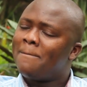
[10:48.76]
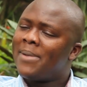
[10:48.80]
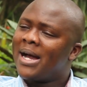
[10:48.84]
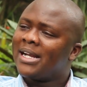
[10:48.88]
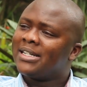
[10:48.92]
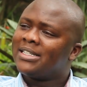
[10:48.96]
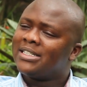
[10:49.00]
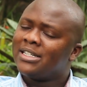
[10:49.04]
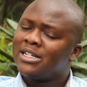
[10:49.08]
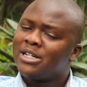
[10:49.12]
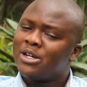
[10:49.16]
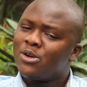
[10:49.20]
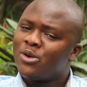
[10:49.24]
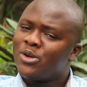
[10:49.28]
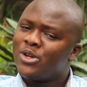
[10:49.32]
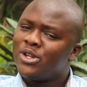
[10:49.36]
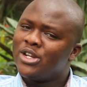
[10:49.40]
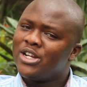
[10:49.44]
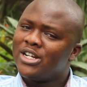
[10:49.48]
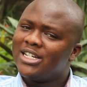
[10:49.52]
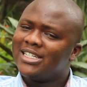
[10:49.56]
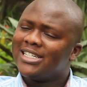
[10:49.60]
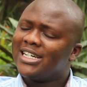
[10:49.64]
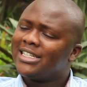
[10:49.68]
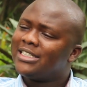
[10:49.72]
But we
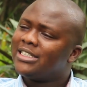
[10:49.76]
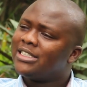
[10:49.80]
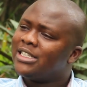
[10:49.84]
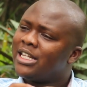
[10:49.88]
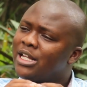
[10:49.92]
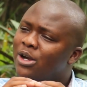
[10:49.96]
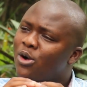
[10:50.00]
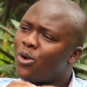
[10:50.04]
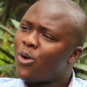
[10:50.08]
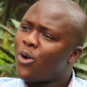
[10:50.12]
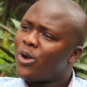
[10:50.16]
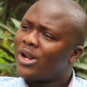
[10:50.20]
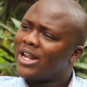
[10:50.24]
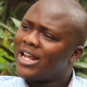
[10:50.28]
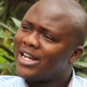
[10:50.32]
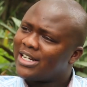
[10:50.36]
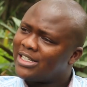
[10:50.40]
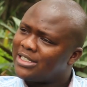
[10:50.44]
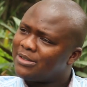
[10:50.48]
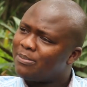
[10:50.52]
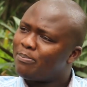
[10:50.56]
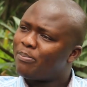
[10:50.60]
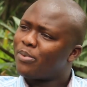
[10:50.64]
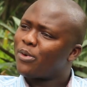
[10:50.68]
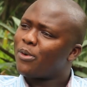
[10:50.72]
need just the
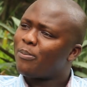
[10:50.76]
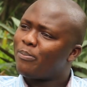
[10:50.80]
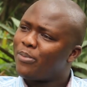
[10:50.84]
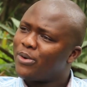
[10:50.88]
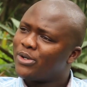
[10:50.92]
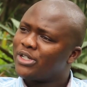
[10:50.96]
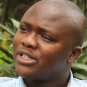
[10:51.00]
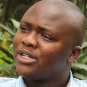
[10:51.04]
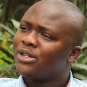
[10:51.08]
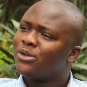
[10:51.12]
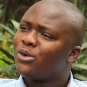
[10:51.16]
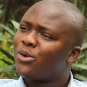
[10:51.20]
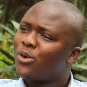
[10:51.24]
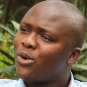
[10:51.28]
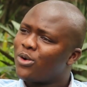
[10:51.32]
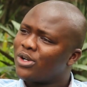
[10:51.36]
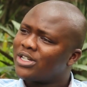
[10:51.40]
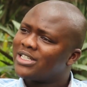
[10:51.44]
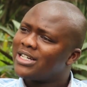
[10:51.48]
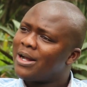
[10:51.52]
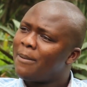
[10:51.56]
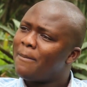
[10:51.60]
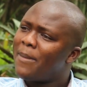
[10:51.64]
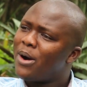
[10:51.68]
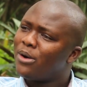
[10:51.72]
correct proportion or
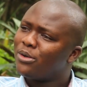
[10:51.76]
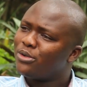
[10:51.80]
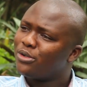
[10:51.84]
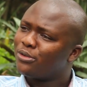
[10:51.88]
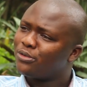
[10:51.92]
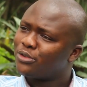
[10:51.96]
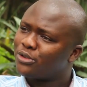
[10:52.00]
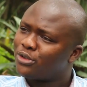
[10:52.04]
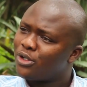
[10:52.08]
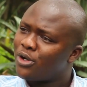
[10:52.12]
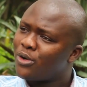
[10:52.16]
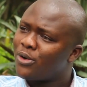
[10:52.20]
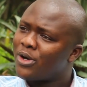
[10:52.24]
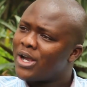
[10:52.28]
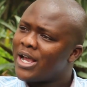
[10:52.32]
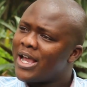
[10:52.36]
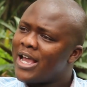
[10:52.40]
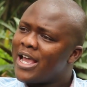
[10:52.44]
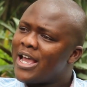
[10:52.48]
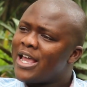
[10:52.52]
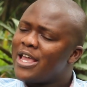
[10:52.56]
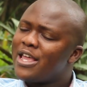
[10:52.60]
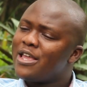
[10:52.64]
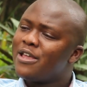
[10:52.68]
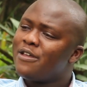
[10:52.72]
correct amount of soil.
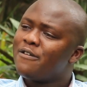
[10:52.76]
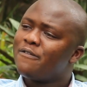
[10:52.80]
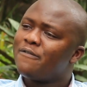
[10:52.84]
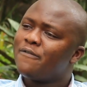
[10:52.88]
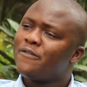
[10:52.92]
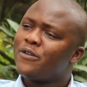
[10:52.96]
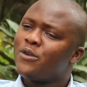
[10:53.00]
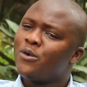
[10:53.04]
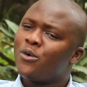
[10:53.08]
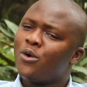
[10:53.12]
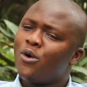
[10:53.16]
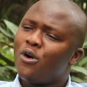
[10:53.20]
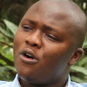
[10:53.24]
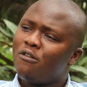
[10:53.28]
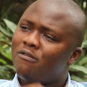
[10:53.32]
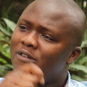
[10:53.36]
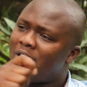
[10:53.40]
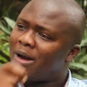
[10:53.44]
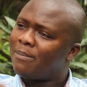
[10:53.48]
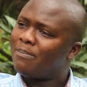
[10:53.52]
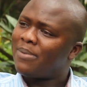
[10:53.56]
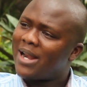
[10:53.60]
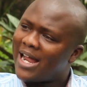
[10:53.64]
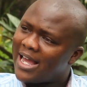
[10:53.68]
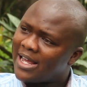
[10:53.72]
If you
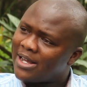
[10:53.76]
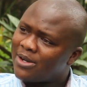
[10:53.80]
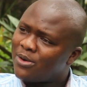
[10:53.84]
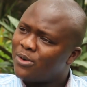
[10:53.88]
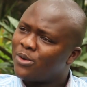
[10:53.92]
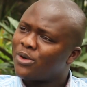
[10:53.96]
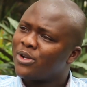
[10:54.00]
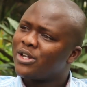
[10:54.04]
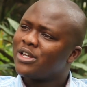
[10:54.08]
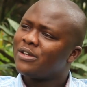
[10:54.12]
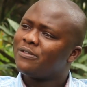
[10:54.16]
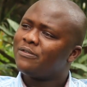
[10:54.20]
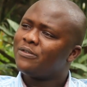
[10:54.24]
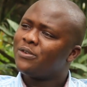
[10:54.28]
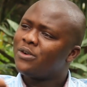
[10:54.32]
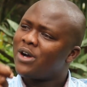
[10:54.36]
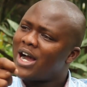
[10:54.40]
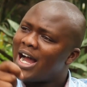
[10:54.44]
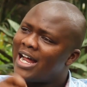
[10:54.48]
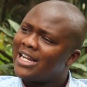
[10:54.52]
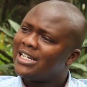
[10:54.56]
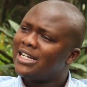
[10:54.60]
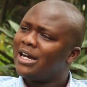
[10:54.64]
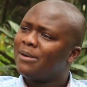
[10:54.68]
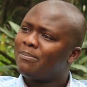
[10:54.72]
over-apply or if you
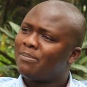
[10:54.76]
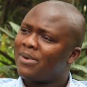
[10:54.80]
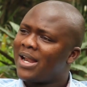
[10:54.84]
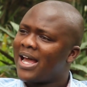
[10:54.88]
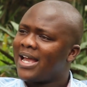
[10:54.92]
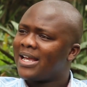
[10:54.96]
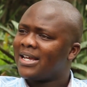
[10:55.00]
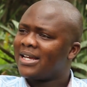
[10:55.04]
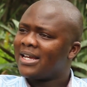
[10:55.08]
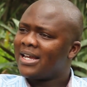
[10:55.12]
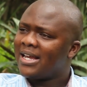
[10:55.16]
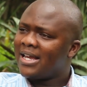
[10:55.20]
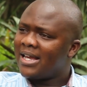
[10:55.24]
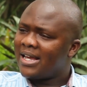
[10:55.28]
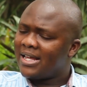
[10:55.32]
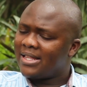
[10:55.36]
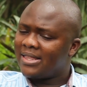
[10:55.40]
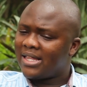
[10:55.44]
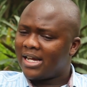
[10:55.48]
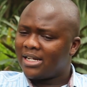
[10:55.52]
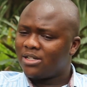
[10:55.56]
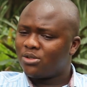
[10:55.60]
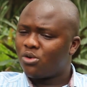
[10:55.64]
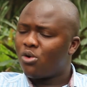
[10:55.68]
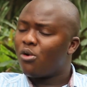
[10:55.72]
under-apply,
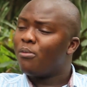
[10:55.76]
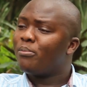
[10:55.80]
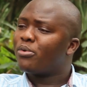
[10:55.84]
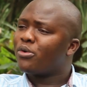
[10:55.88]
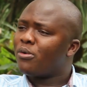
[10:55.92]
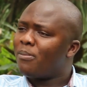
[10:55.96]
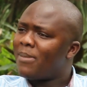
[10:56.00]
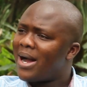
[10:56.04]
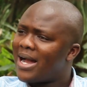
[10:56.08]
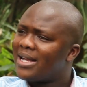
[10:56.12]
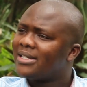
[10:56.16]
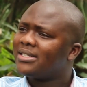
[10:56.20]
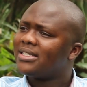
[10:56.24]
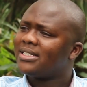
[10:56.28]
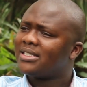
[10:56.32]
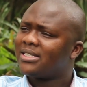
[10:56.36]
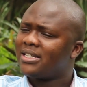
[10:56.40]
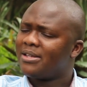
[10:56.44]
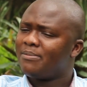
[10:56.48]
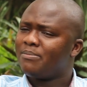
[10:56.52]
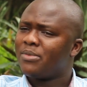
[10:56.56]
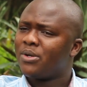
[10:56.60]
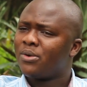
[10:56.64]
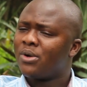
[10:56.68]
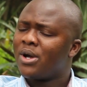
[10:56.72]
that compromises
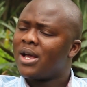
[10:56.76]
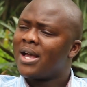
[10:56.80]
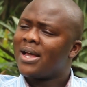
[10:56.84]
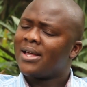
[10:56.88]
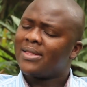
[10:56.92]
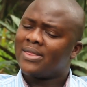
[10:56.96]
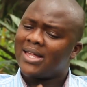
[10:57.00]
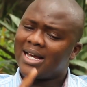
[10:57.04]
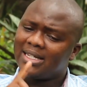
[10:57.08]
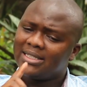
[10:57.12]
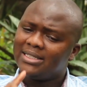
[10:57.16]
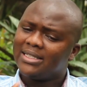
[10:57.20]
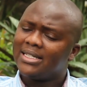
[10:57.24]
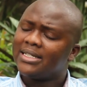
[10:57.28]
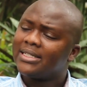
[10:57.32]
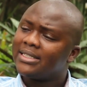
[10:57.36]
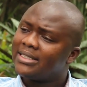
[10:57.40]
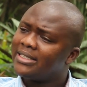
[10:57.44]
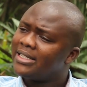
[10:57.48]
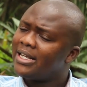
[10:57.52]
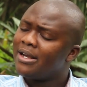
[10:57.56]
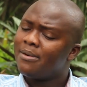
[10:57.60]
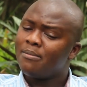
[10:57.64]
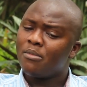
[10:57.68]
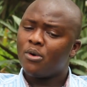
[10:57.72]
a meal. That's the
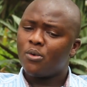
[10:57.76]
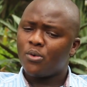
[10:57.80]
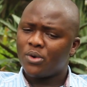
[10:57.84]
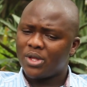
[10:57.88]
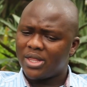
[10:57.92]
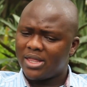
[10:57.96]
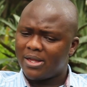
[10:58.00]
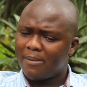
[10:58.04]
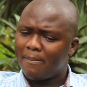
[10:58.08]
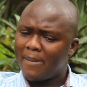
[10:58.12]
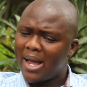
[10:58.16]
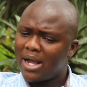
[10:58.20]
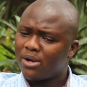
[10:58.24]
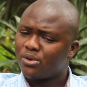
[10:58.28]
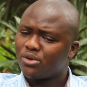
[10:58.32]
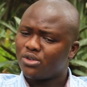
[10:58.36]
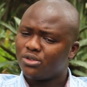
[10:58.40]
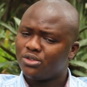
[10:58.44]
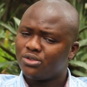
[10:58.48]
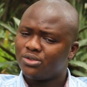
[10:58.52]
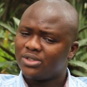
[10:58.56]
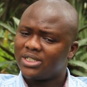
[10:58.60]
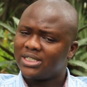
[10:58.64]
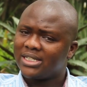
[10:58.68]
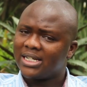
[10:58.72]
same with the
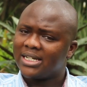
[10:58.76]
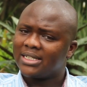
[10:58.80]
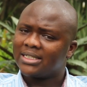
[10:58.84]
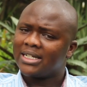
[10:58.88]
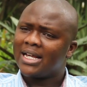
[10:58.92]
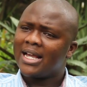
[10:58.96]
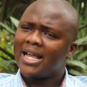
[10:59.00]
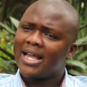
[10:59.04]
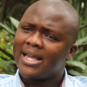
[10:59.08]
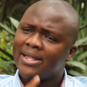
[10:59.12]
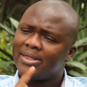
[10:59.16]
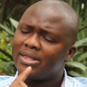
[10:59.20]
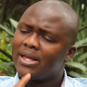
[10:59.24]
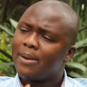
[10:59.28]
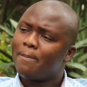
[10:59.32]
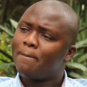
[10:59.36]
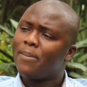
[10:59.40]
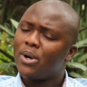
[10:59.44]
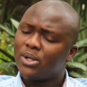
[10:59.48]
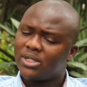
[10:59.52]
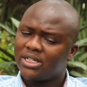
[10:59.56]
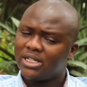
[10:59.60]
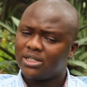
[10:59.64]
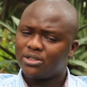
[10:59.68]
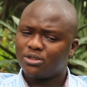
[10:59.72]
micronutrients and the
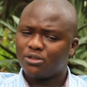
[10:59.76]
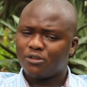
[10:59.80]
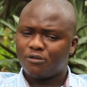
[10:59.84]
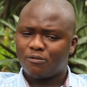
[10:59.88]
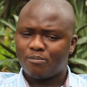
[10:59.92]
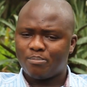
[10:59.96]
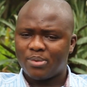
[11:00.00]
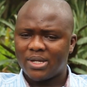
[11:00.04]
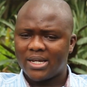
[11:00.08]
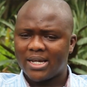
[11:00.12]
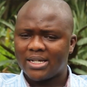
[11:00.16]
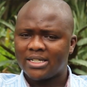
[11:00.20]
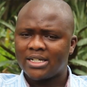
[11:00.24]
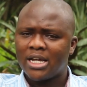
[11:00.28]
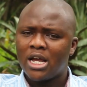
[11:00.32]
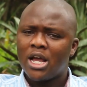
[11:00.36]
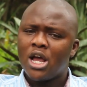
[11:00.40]
importance of pH.